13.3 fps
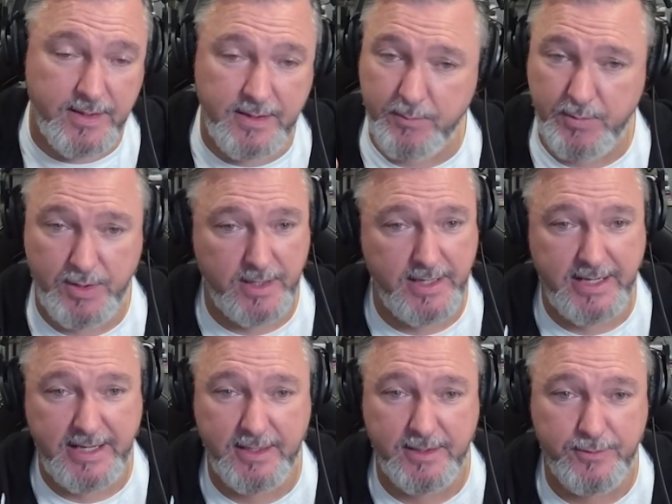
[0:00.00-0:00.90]
And we're not going
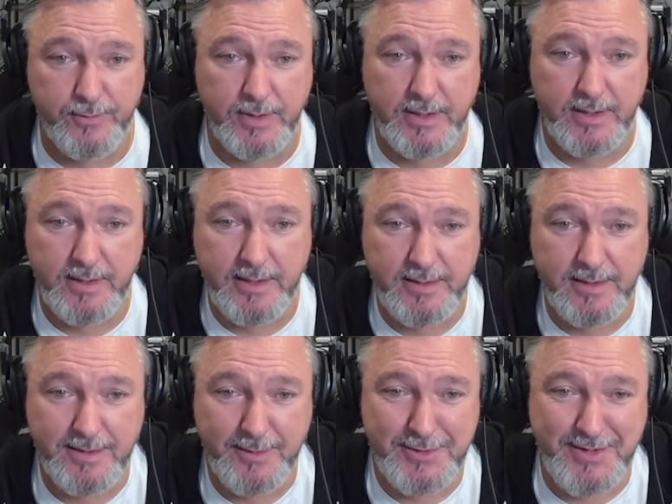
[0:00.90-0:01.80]
to get into
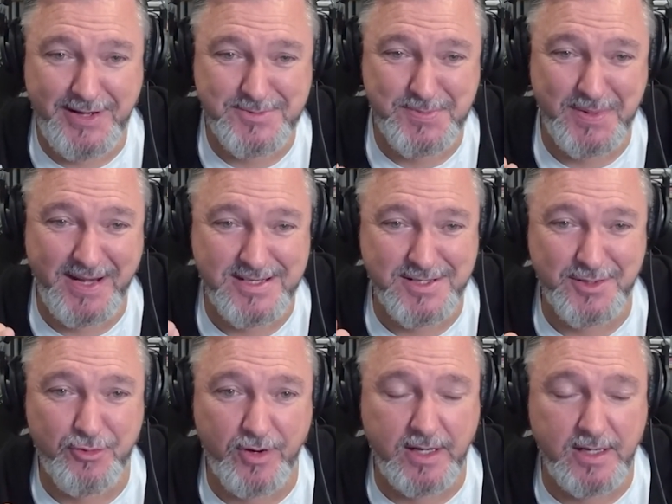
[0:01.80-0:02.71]
an
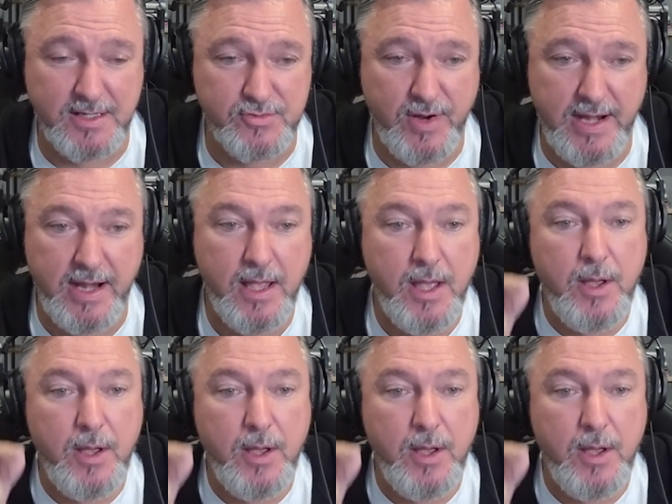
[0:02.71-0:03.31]
explanation of cricket is, right?